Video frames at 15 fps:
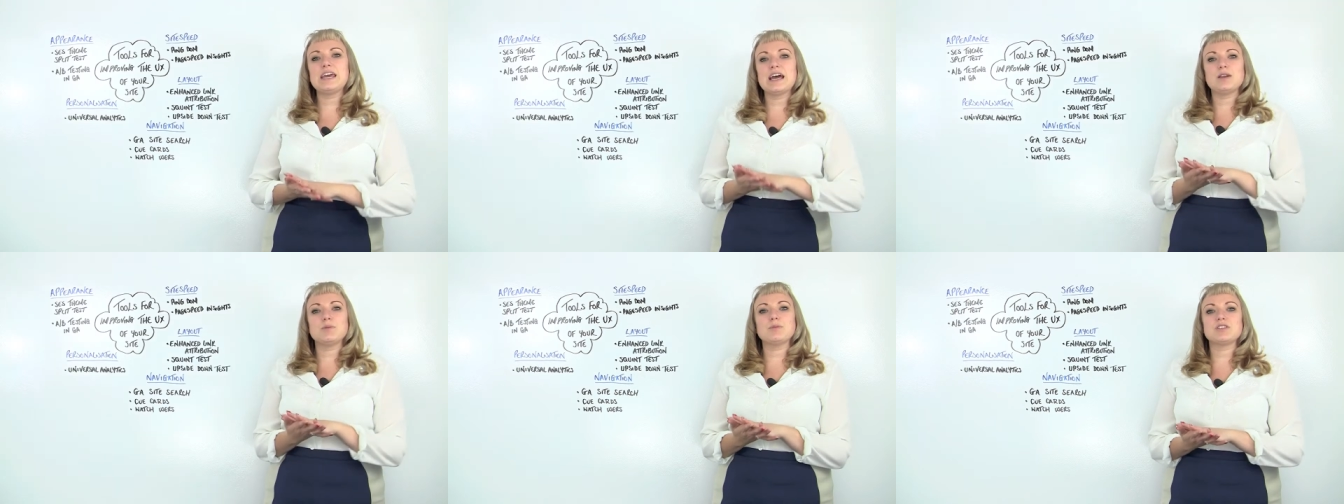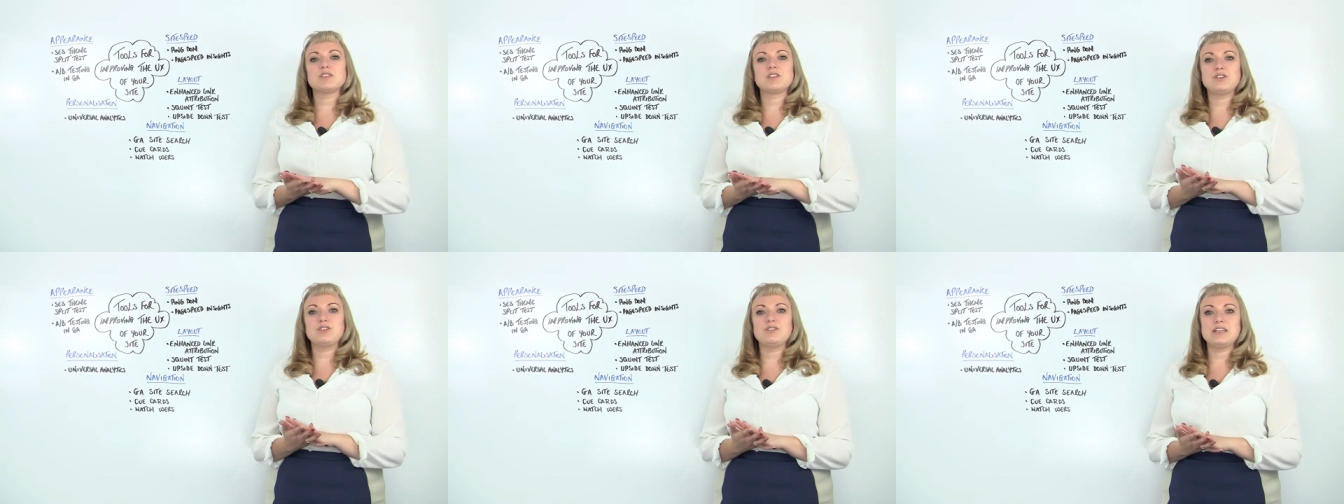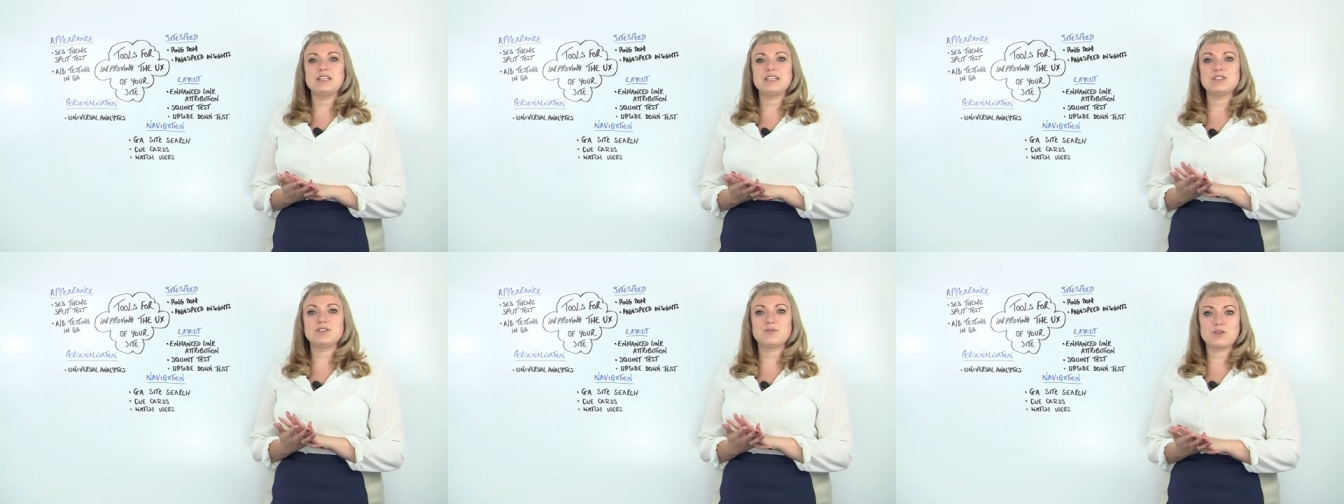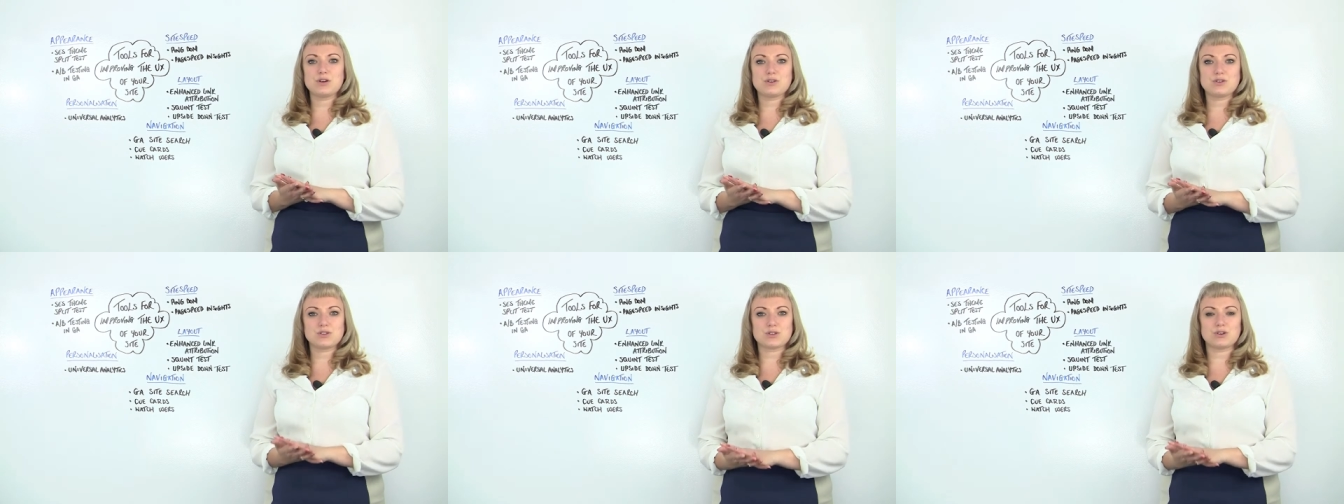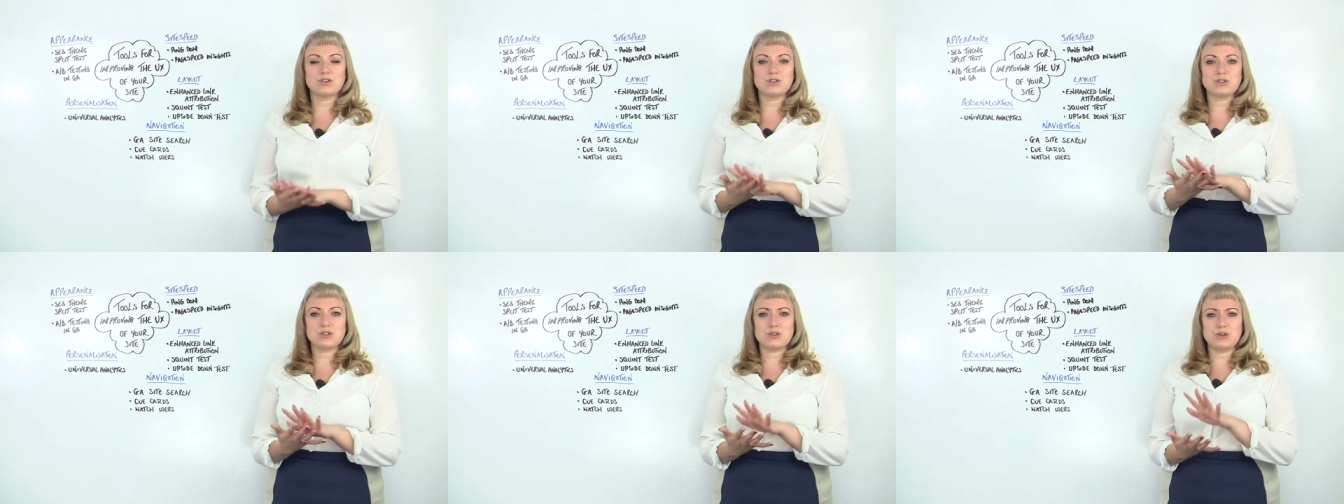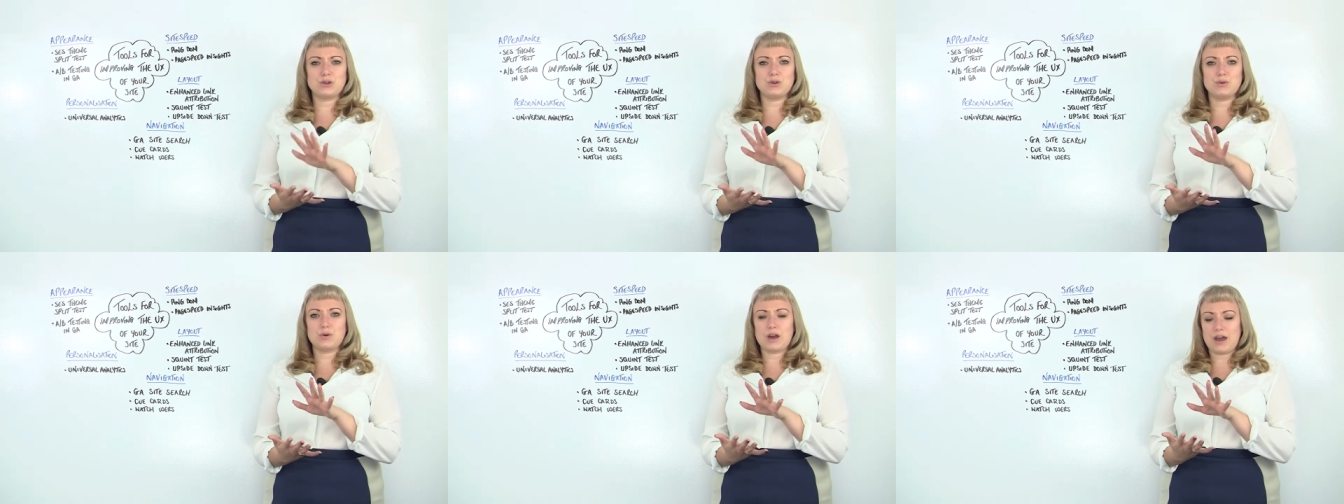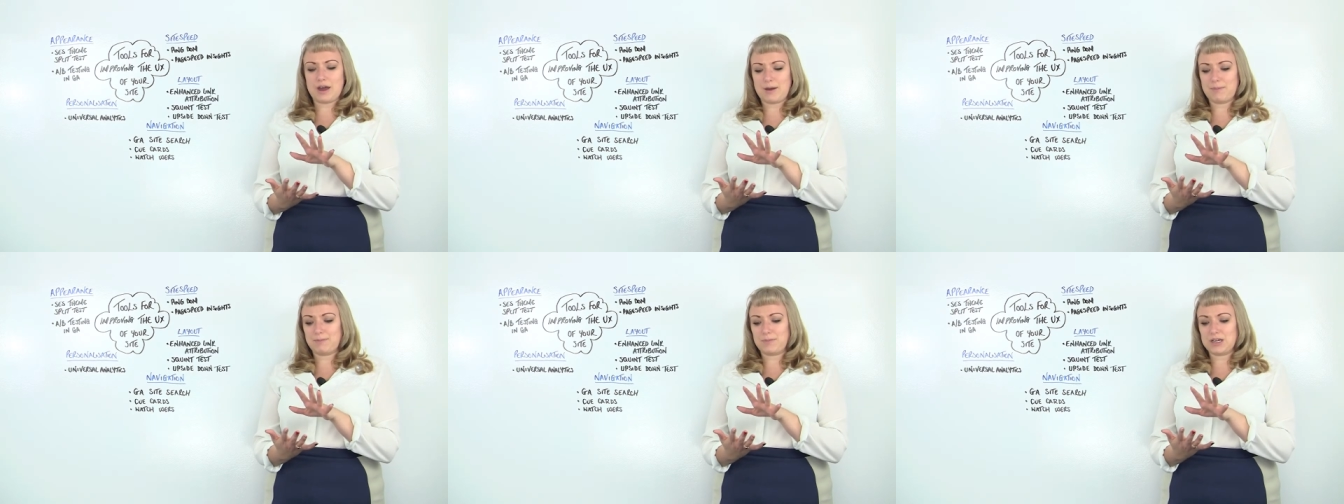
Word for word: elements that you needed to focus on to um,